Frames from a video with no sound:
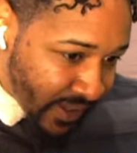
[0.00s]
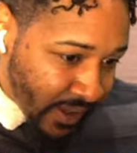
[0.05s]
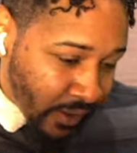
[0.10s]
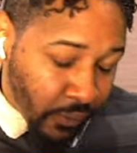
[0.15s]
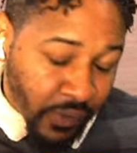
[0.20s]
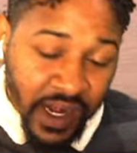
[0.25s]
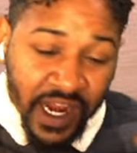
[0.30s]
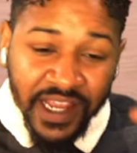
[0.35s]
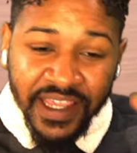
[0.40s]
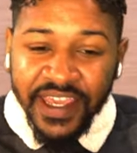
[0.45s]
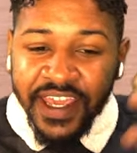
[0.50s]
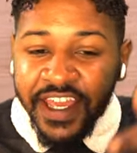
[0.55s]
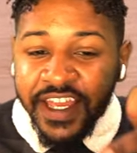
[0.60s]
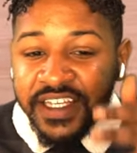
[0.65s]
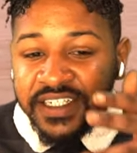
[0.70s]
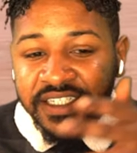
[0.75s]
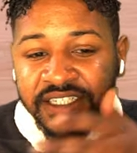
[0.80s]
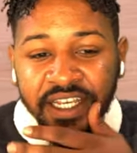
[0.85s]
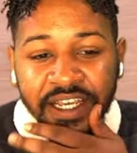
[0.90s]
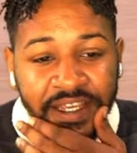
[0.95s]
What I
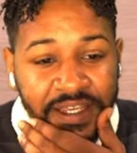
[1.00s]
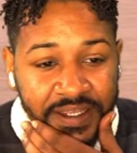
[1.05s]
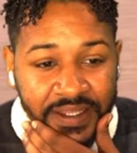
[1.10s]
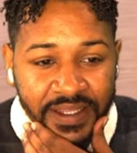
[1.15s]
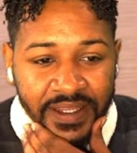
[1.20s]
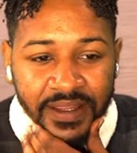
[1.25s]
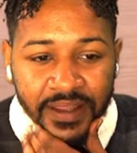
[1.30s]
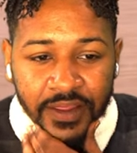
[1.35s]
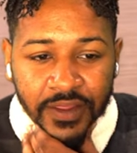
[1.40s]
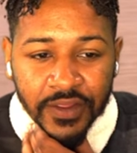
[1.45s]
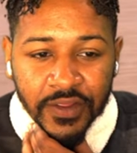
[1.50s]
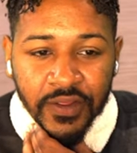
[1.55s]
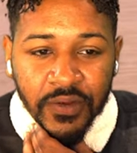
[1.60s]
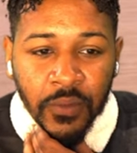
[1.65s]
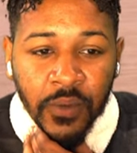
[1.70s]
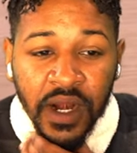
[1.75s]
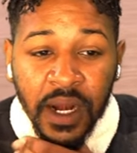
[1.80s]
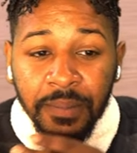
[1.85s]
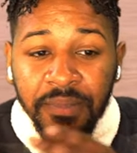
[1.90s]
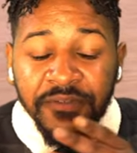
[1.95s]
can say,
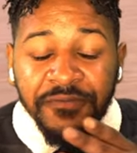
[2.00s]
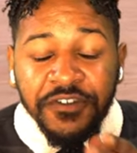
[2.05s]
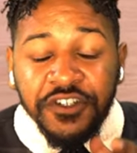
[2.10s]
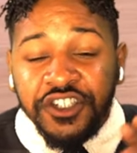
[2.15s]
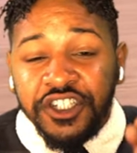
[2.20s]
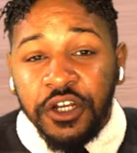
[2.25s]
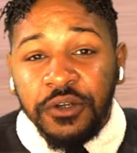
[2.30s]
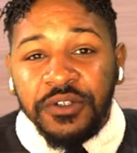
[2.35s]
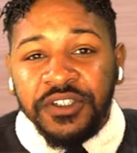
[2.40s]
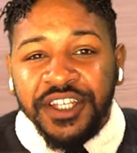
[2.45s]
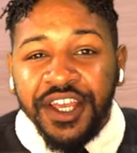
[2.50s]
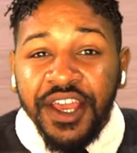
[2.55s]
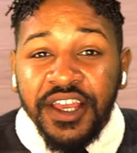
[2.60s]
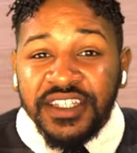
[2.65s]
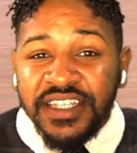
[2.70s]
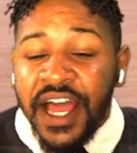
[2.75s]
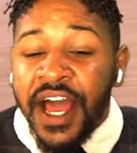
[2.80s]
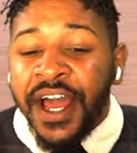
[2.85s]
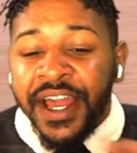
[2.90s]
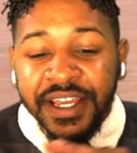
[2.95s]
what I'm gonna for sure say
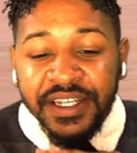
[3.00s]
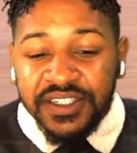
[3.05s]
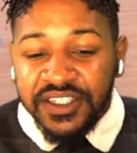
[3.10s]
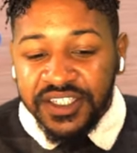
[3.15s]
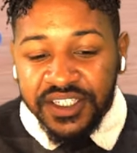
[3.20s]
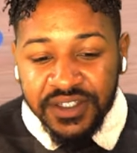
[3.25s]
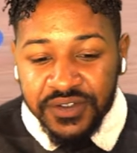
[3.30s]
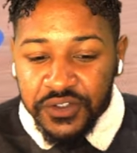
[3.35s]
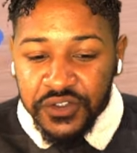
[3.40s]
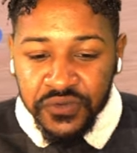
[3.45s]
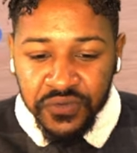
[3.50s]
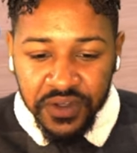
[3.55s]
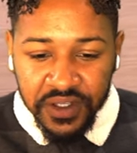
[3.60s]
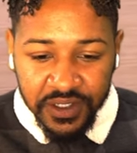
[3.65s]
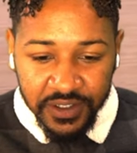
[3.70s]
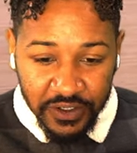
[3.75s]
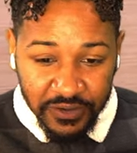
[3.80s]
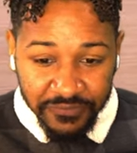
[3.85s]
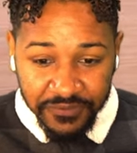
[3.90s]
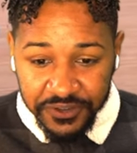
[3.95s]
is I ain't seen this
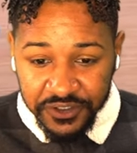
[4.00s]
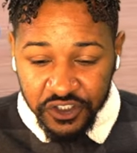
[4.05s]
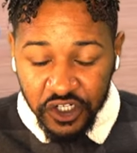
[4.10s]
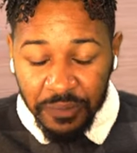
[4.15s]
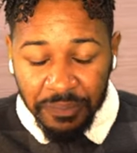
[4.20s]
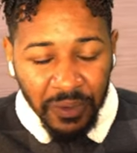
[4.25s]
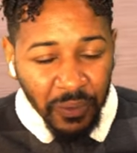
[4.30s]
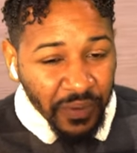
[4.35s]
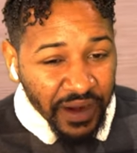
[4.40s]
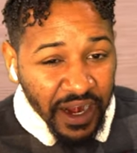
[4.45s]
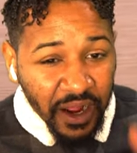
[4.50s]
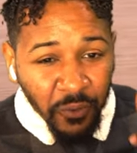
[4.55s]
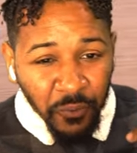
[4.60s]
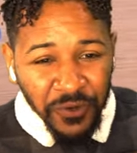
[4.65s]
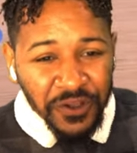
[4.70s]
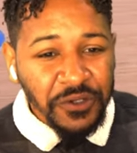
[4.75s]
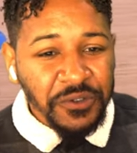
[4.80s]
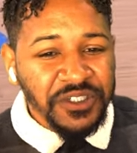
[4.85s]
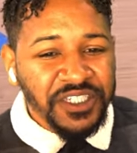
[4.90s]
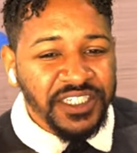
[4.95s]
video for sure. But what I
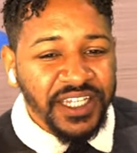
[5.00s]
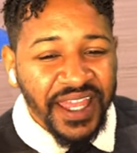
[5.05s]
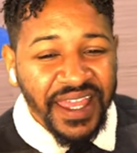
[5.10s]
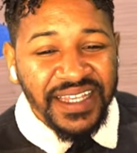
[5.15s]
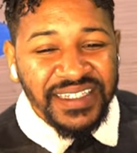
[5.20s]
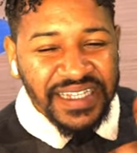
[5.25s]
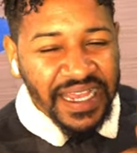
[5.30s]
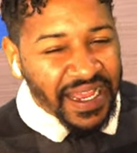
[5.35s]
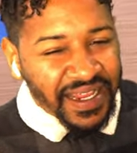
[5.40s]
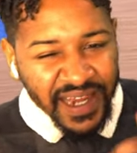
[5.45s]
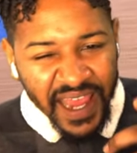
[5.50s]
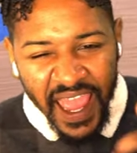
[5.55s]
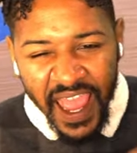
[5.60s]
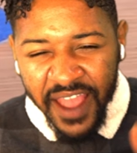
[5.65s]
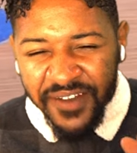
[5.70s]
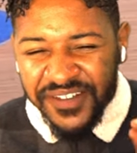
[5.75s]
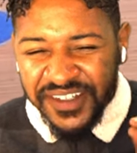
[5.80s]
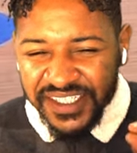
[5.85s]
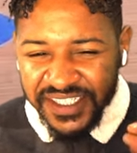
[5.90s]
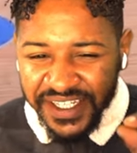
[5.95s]
will say is I
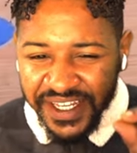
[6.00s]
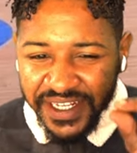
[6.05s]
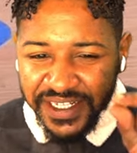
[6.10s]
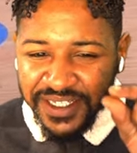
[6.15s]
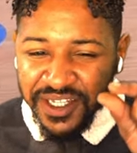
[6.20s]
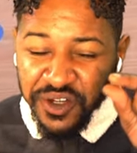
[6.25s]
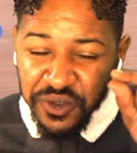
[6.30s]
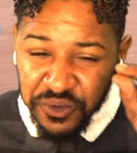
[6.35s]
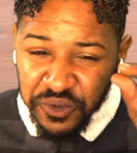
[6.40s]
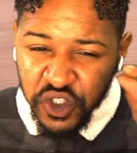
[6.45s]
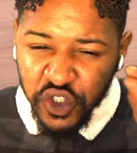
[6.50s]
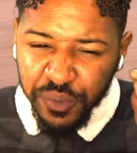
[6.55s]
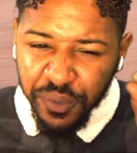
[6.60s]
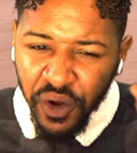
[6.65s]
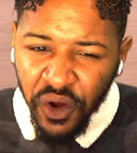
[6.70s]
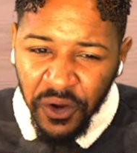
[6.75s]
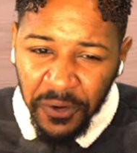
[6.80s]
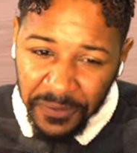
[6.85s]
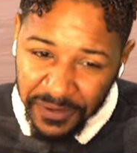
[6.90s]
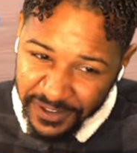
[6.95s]
have seen little
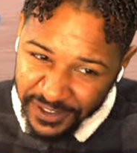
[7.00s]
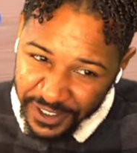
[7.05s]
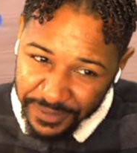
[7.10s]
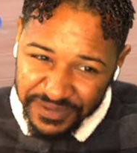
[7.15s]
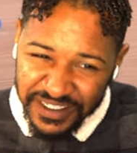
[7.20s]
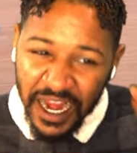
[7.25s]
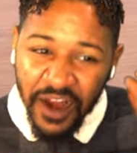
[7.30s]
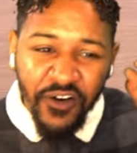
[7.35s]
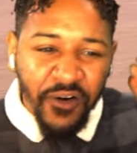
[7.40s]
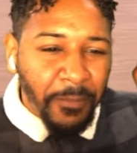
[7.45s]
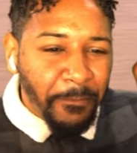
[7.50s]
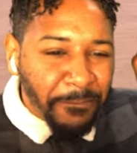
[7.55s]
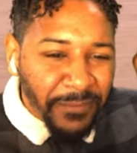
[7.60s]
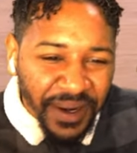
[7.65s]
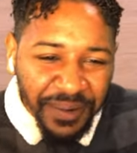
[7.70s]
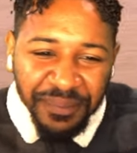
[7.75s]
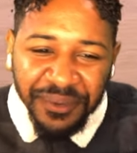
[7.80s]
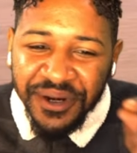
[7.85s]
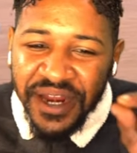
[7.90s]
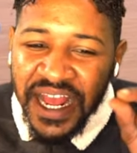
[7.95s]
small clips. I
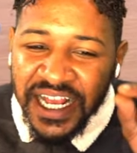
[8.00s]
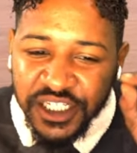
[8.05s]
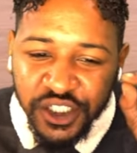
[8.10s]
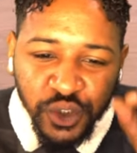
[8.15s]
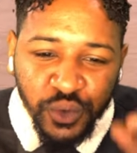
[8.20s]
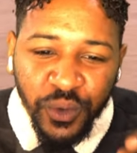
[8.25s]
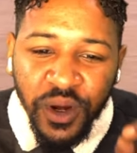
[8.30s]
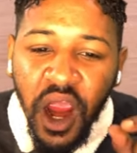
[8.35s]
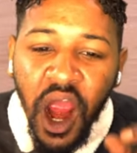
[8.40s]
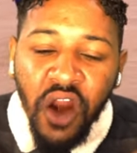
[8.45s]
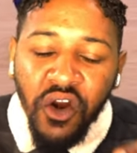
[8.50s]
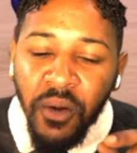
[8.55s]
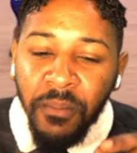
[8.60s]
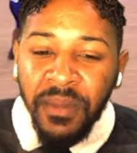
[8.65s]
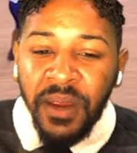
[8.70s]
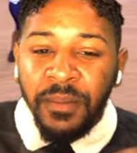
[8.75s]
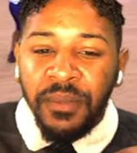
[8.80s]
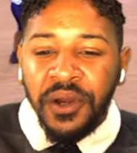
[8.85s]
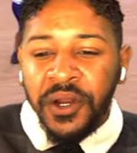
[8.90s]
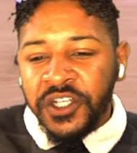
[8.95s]
remember, I swear I
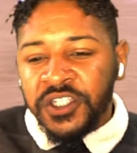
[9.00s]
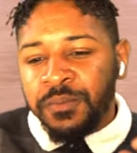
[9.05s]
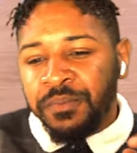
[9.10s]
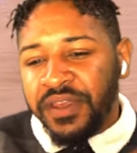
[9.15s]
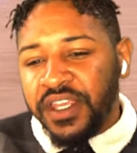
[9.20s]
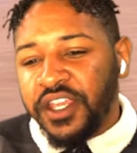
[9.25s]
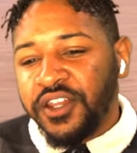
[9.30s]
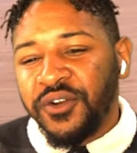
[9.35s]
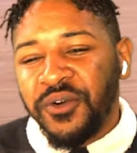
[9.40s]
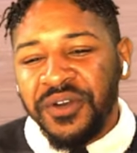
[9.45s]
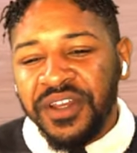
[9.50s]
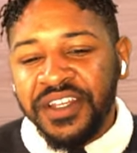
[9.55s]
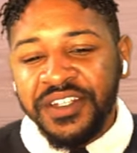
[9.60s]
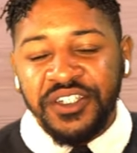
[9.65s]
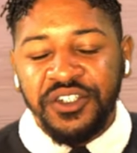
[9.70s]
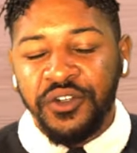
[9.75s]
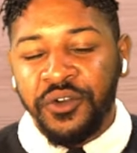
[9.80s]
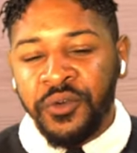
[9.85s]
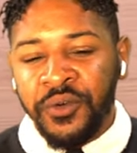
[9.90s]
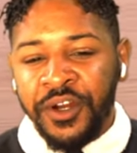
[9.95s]
remember this being on
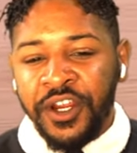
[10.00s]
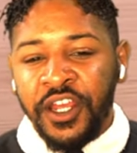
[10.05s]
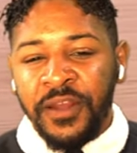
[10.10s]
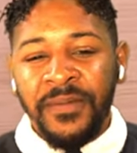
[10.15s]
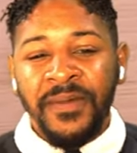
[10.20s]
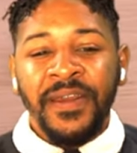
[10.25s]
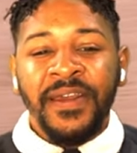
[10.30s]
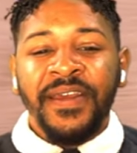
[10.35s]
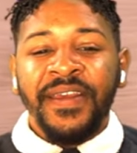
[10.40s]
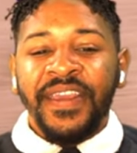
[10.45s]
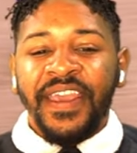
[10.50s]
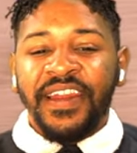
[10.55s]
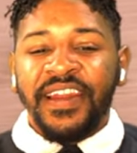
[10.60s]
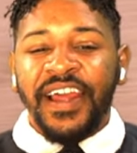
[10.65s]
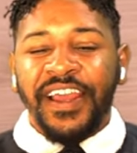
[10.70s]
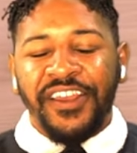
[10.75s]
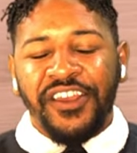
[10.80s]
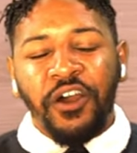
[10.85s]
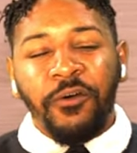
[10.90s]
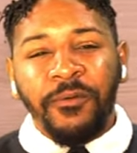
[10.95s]
Instagram. And
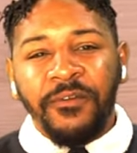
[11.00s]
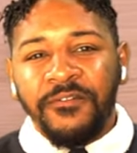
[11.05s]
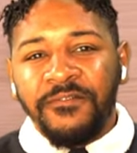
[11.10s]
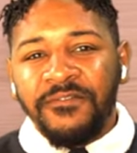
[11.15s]
like going